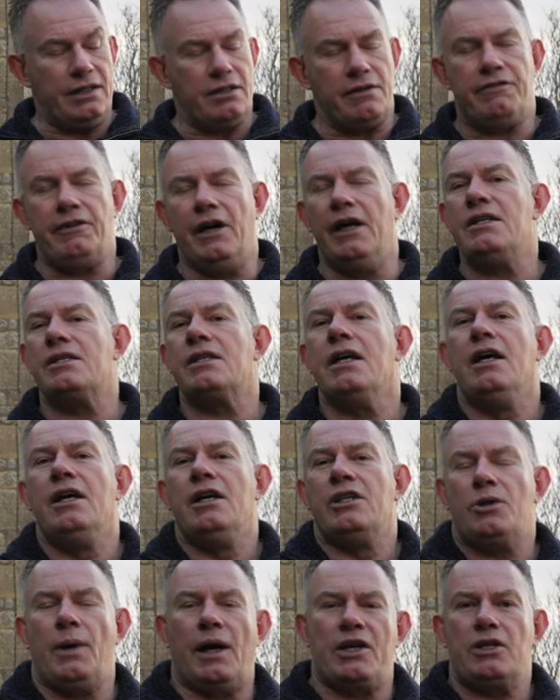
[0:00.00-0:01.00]
interface
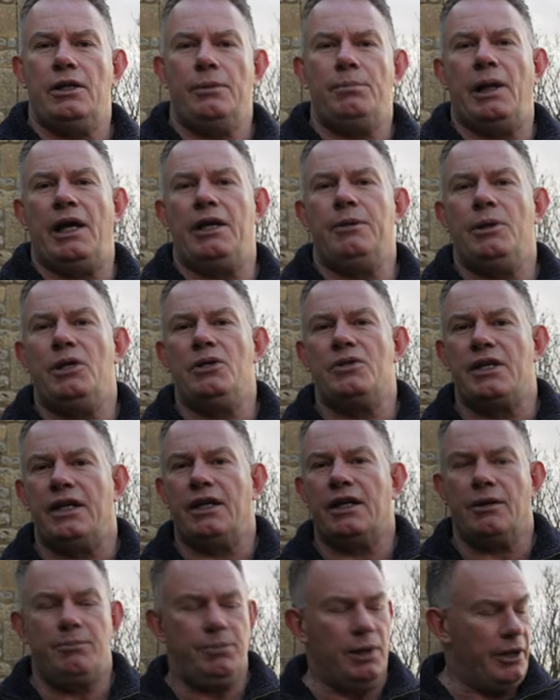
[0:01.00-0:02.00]
to actually play
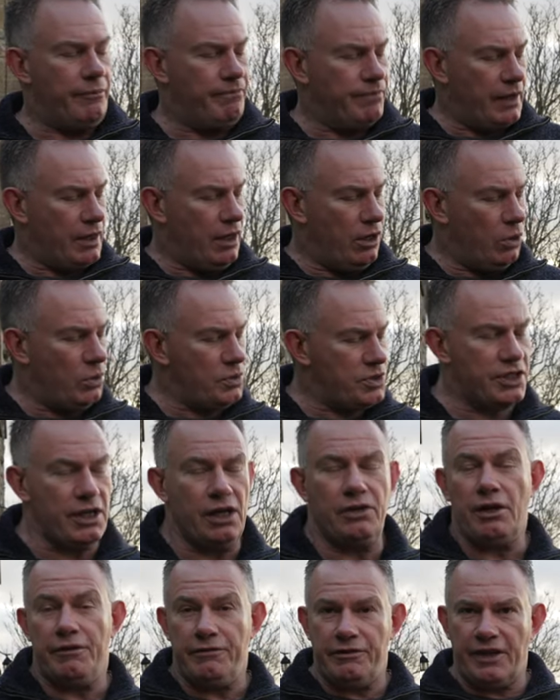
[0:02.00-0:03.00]
music. But also
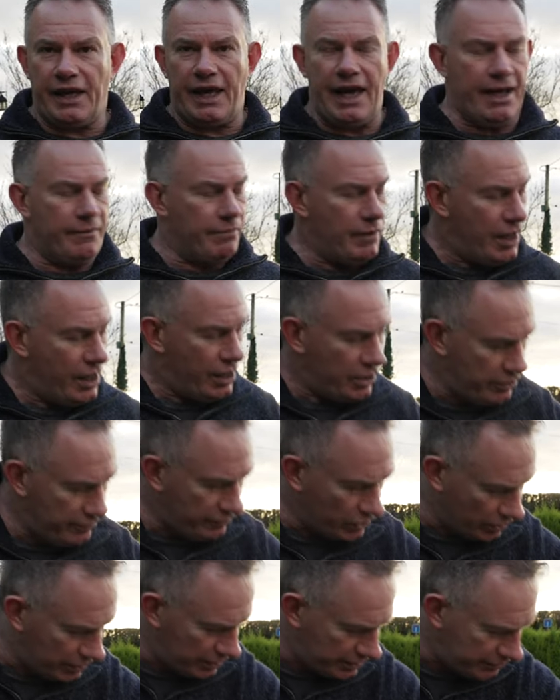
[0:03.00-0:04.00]
don't forget, you've
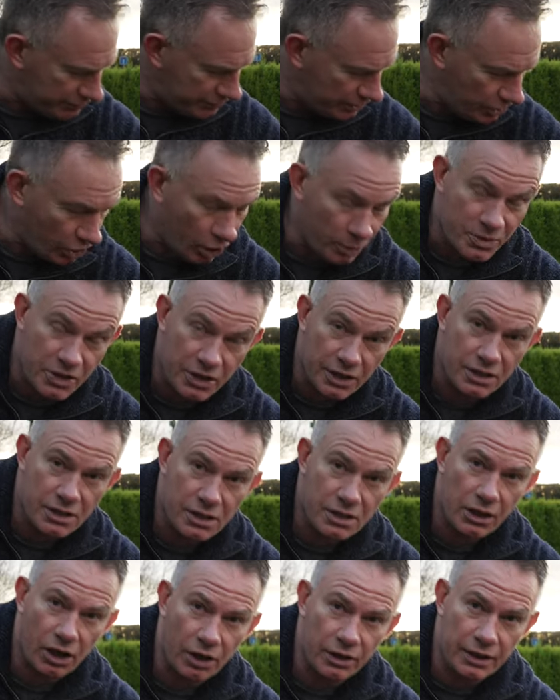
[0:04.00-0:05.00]
got the different
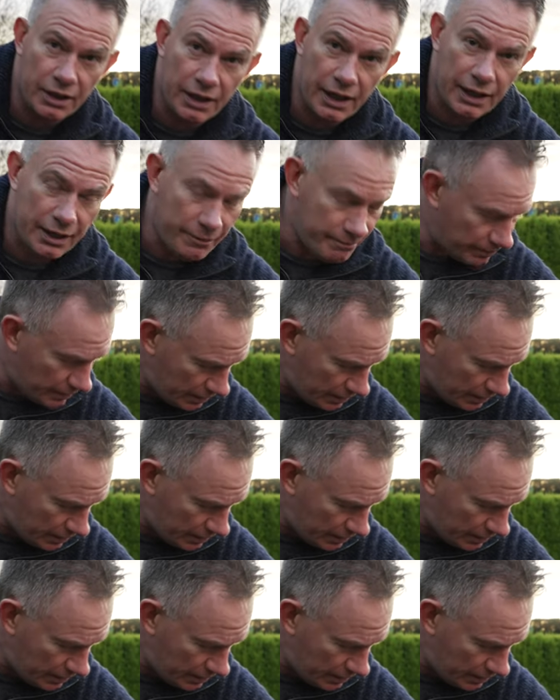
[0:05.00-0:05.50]
options on the